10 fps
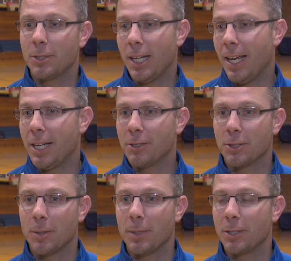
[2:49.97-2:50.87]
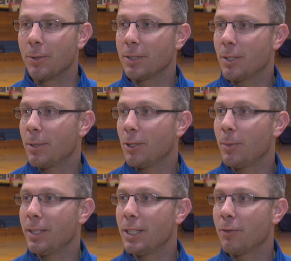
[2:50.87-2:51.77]
change or something, doing something a
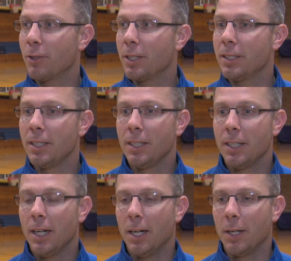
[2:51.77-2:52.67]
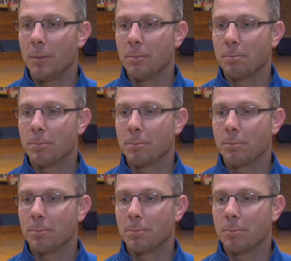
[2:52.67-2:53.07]
little bit different. Um,